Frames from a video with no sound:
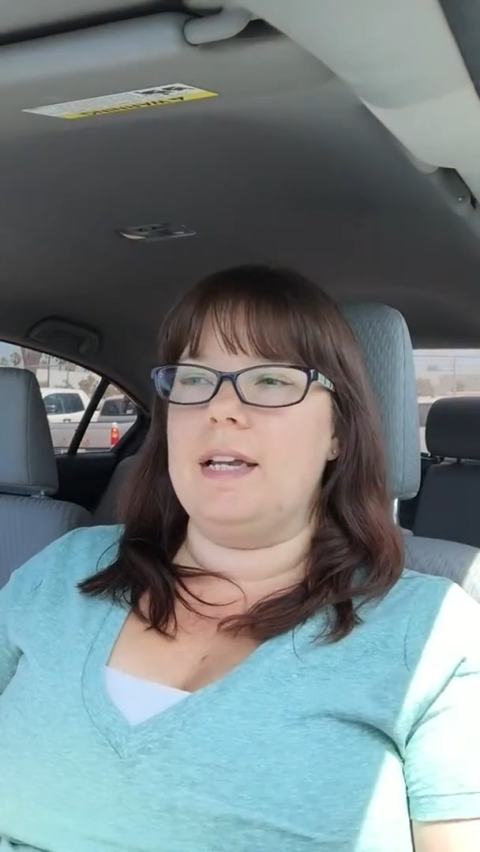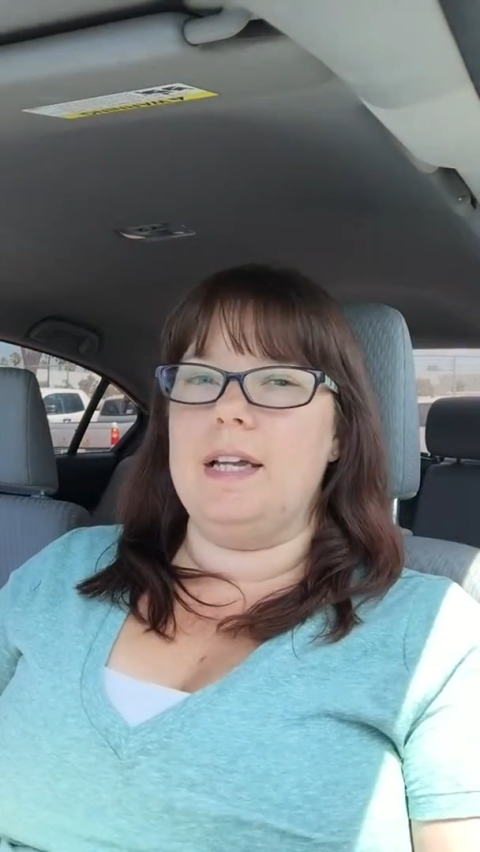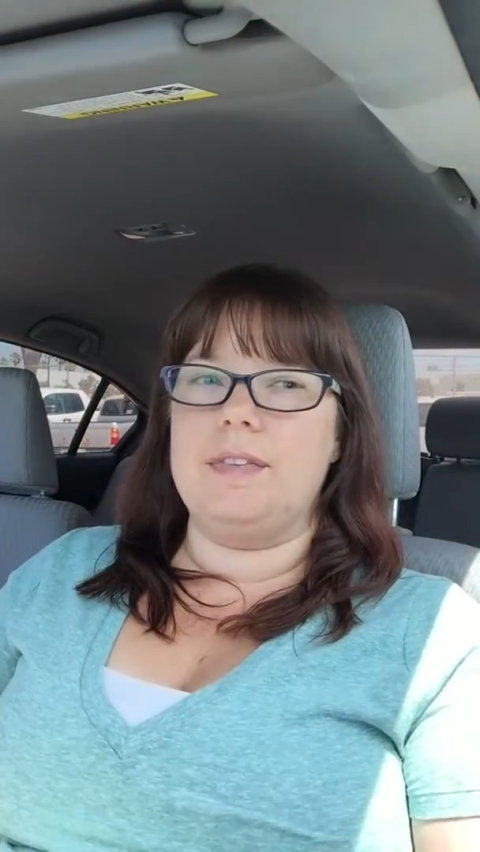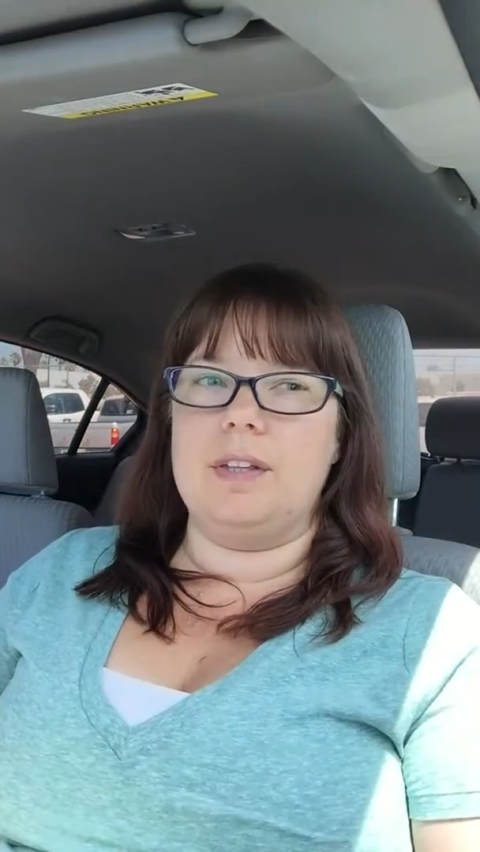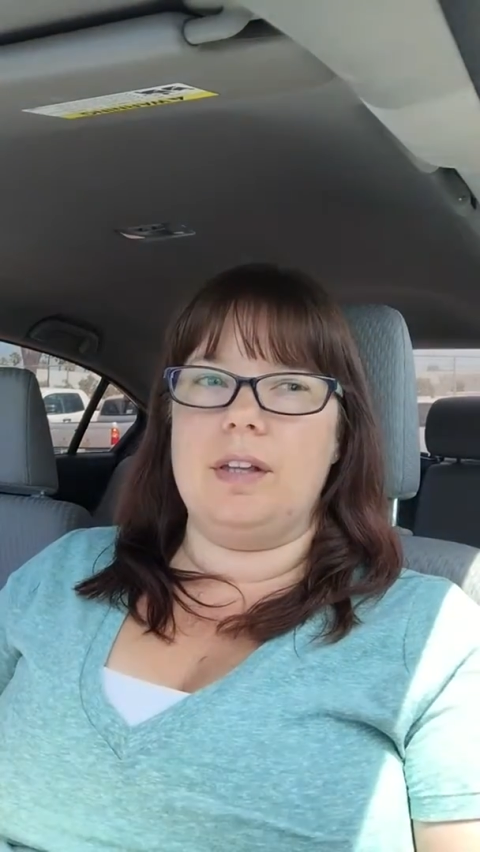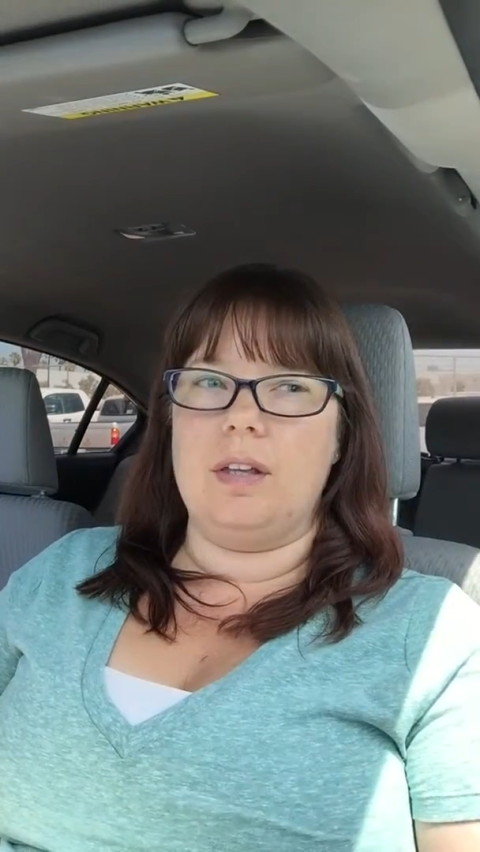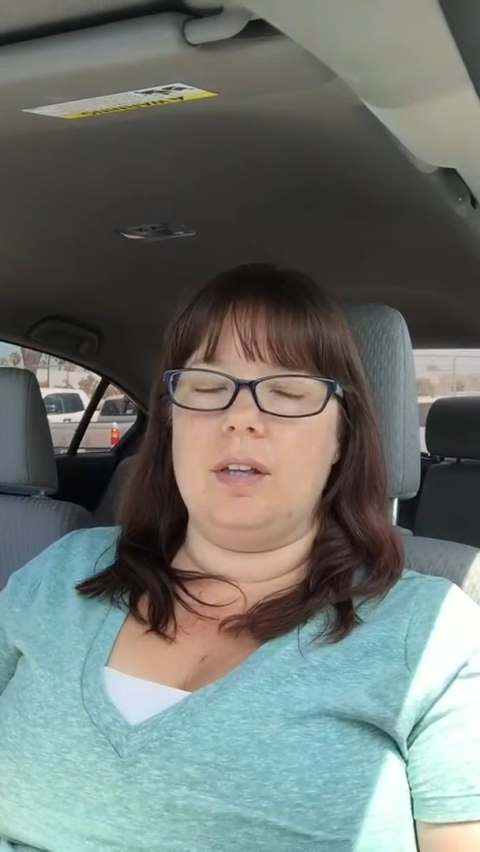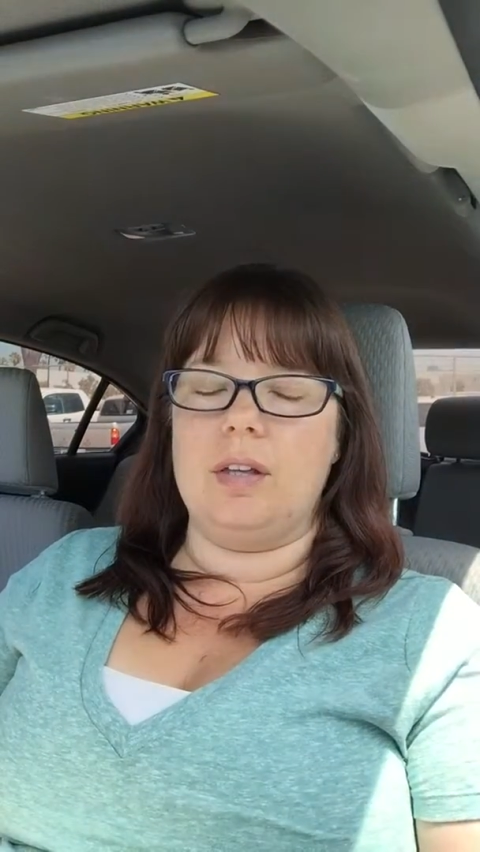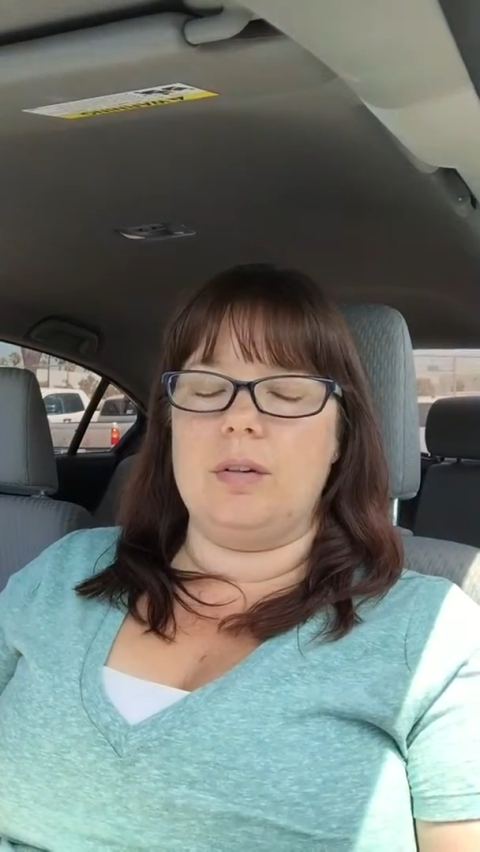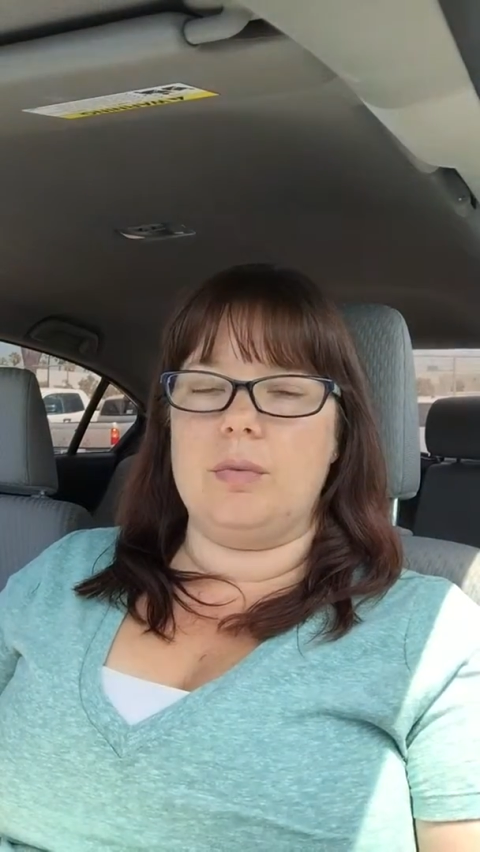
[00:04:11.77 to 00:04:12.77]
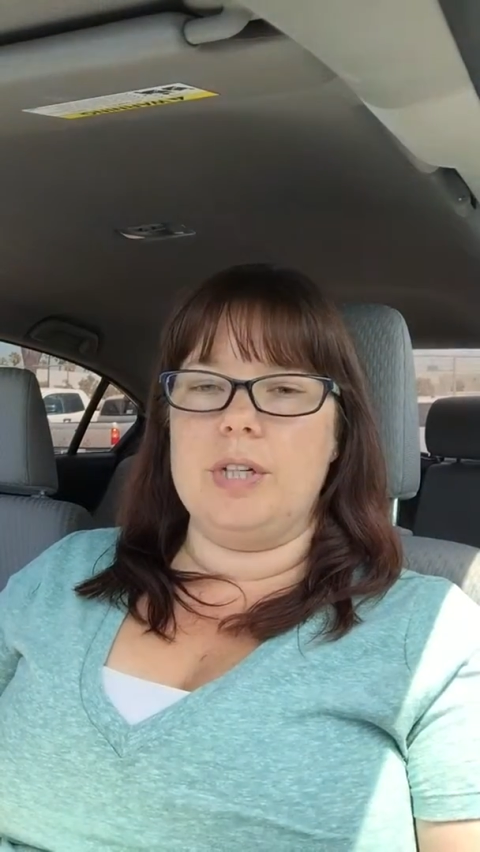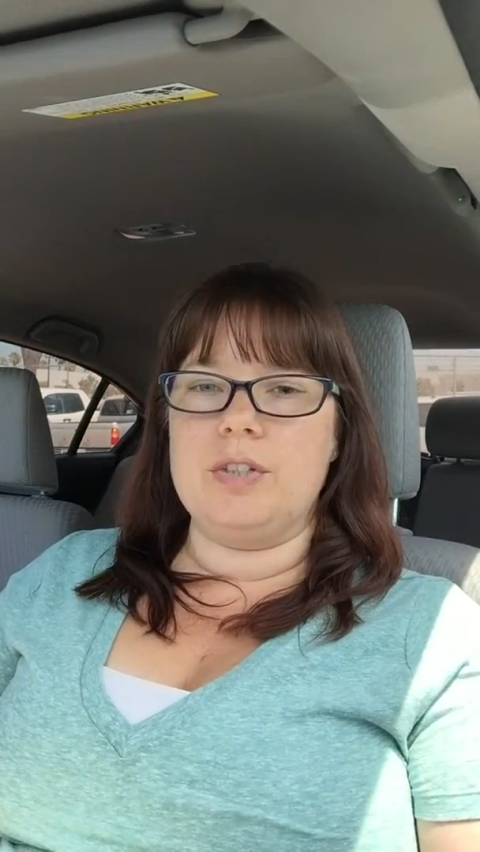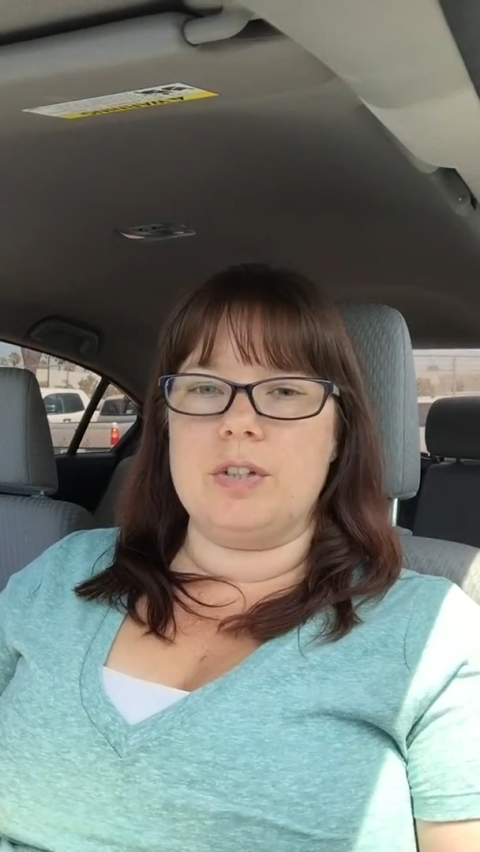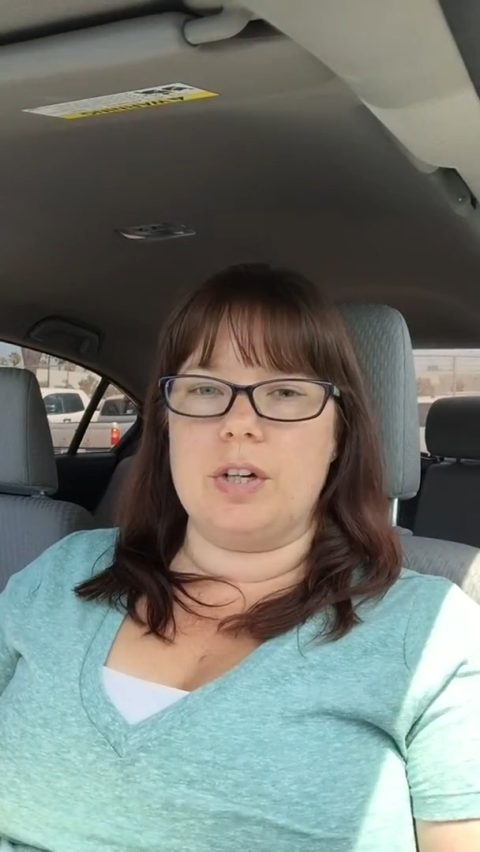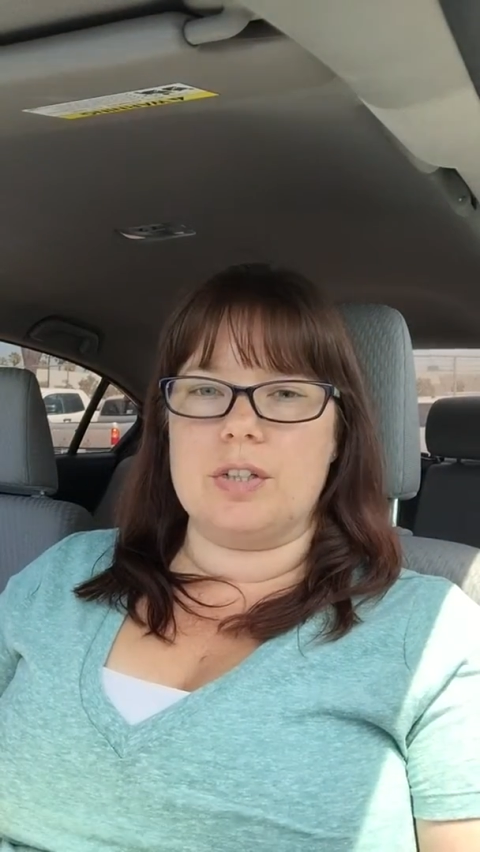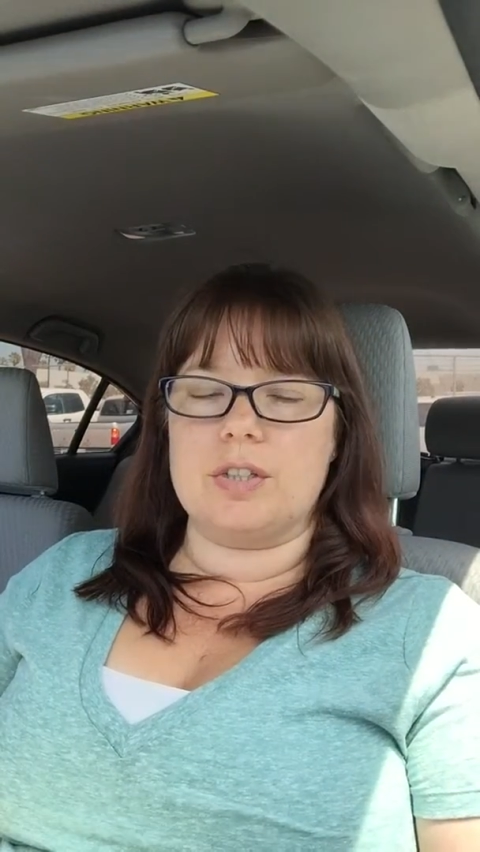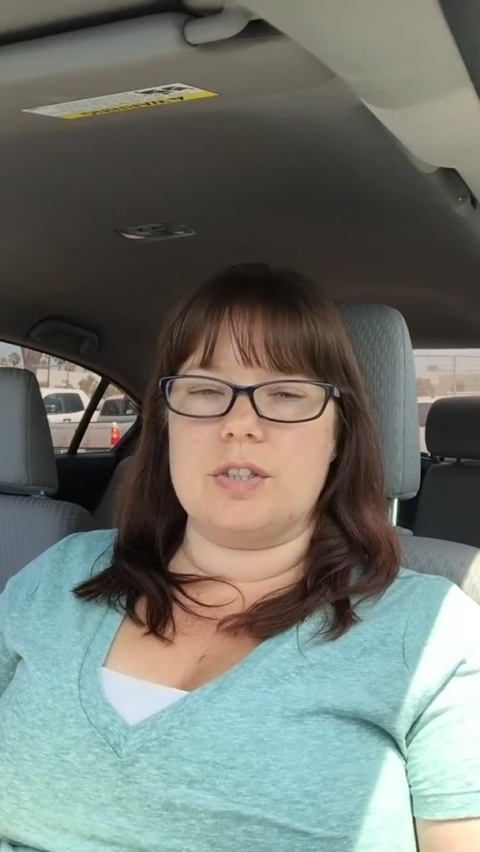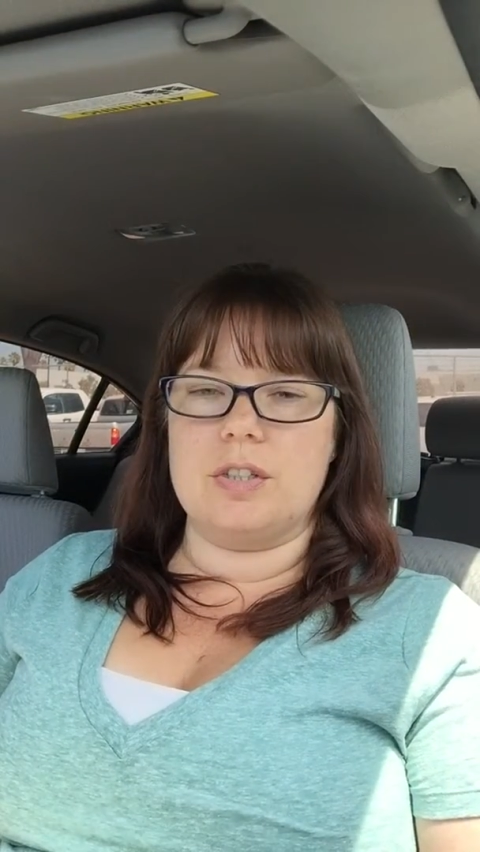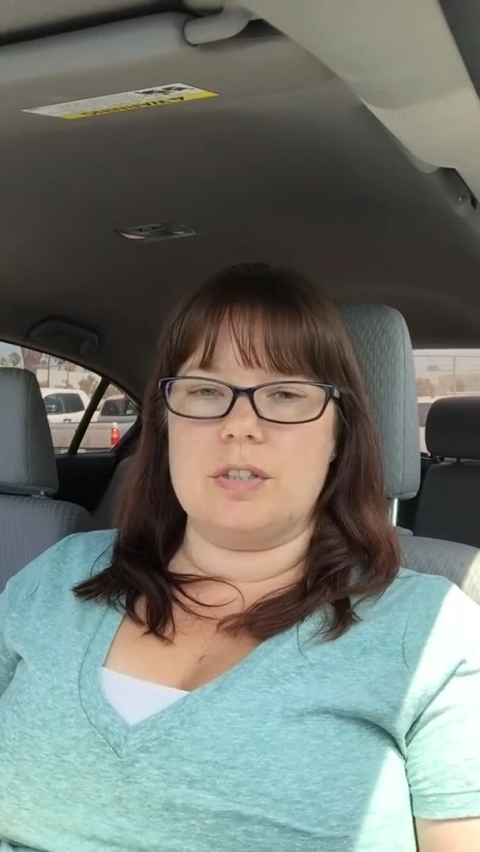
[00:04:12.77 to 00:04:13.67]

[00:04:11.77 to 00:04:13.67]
and the research